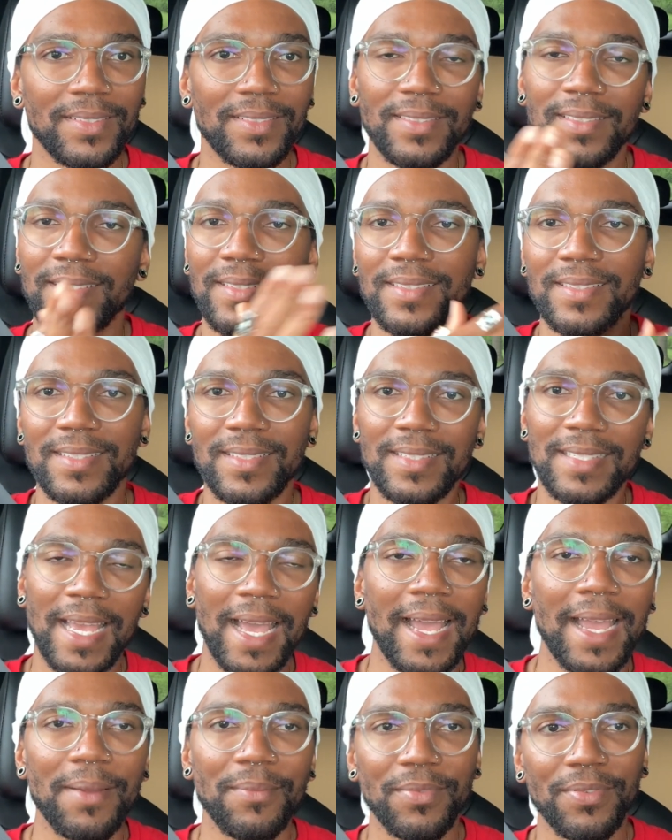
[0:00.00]
time
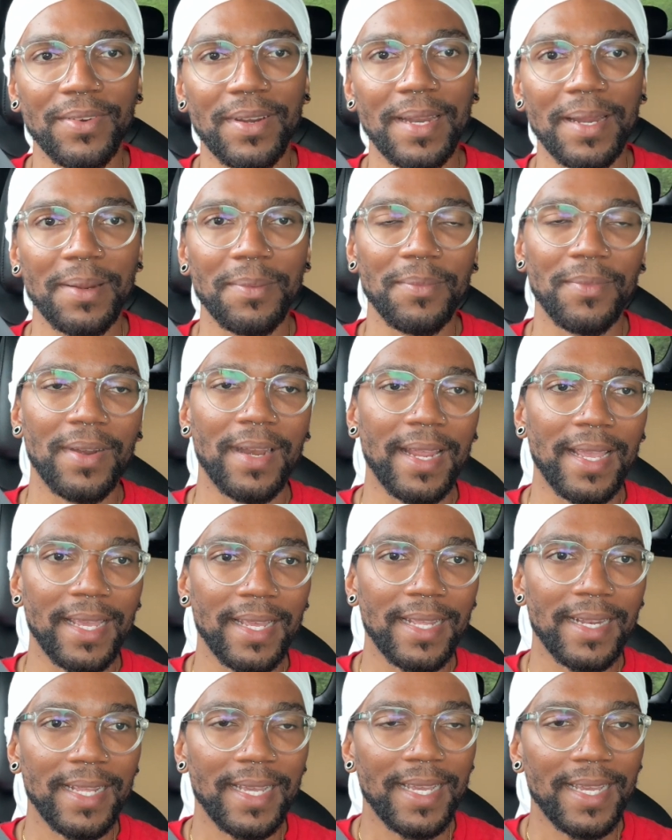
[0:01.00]
frame, right?
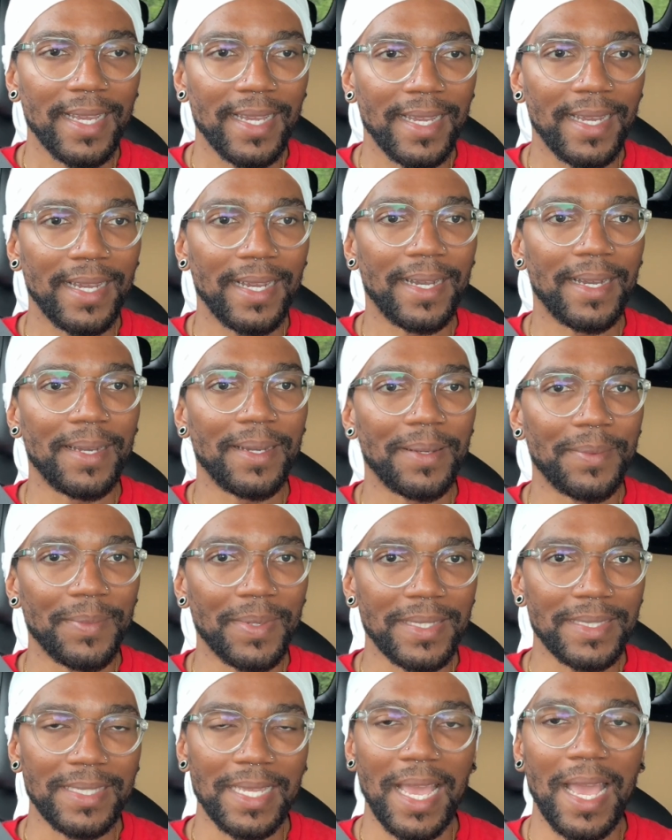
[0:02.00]
As
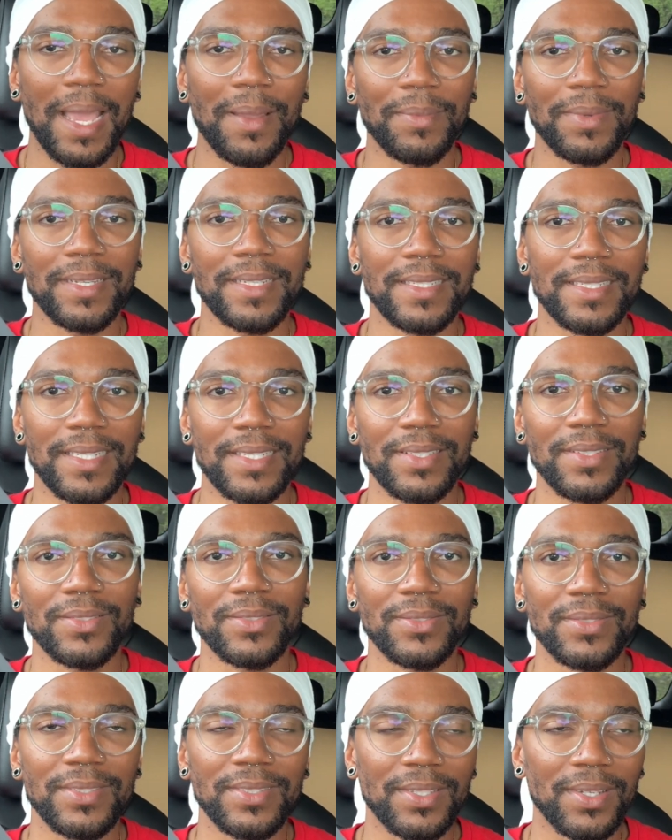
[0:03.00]
time continues.
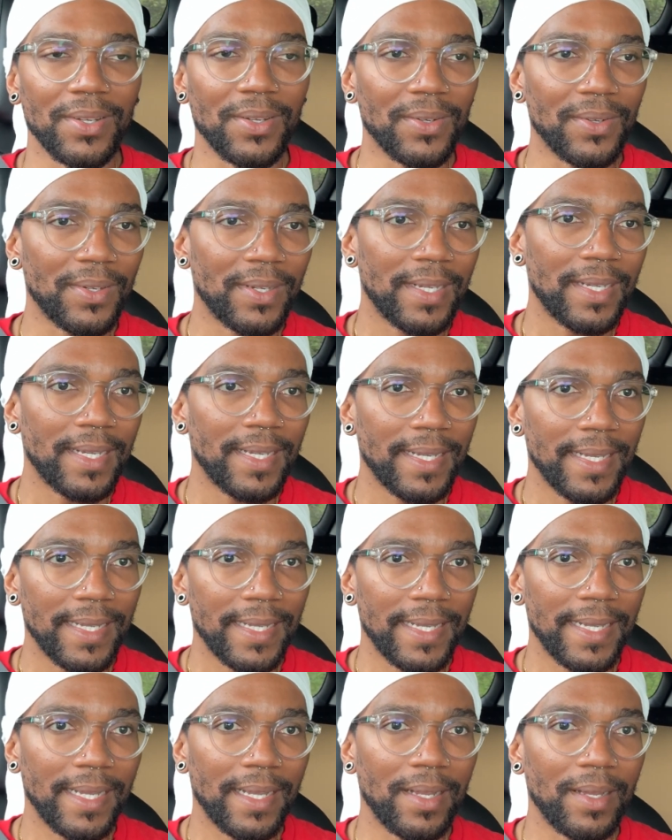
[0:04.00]
So
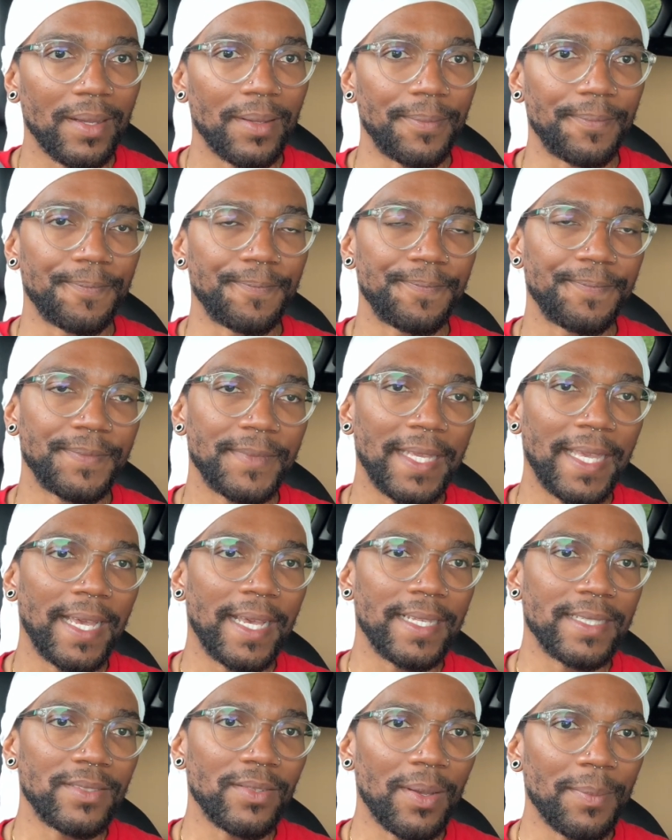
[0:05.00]
yeah, so I'm gonna
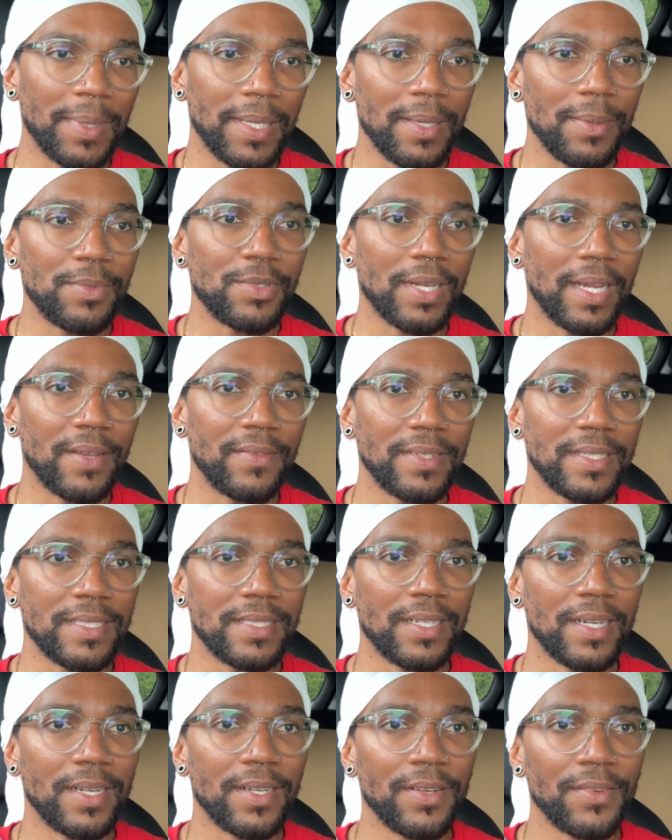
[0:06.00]
keep driving. It's starting to
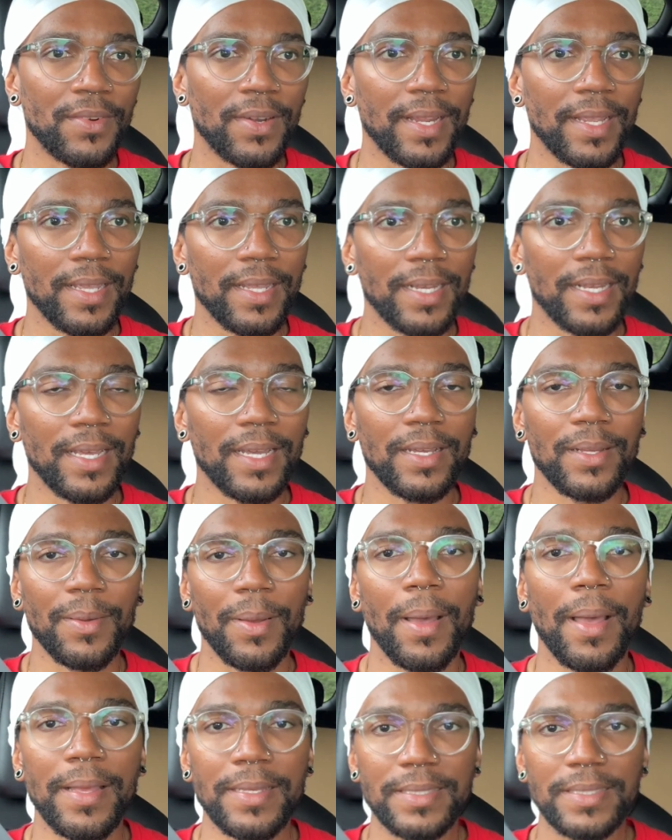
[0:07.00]
rain.
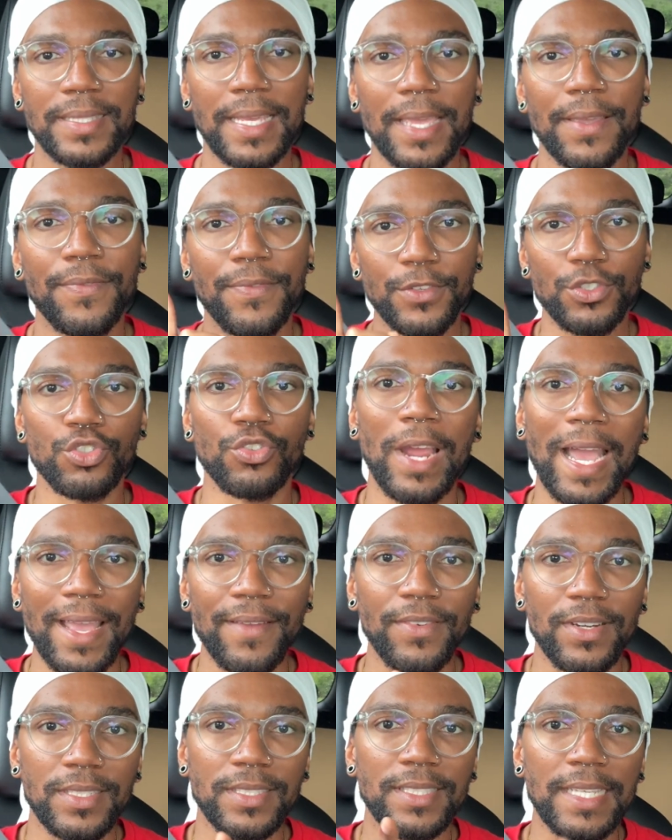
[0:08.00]
Safe driver,
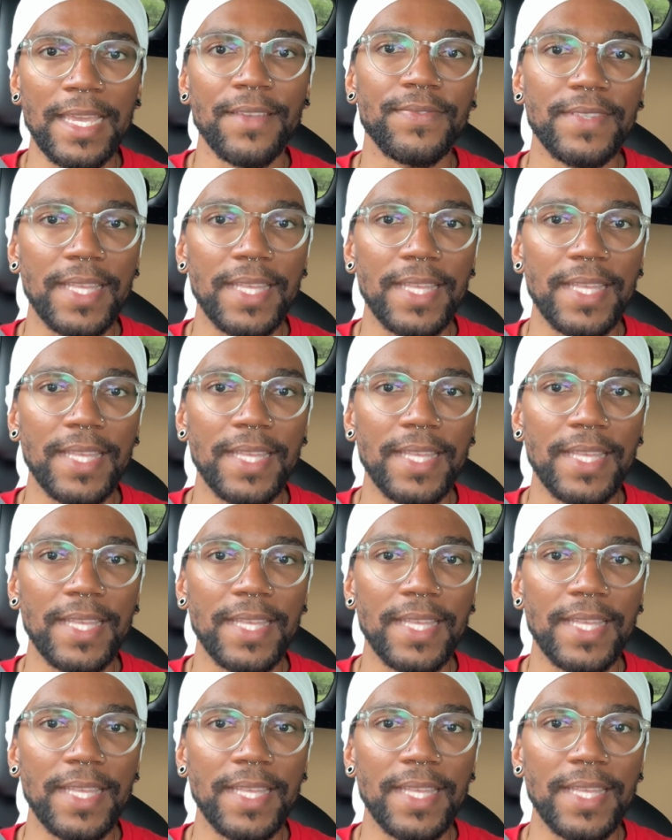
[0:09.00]
safety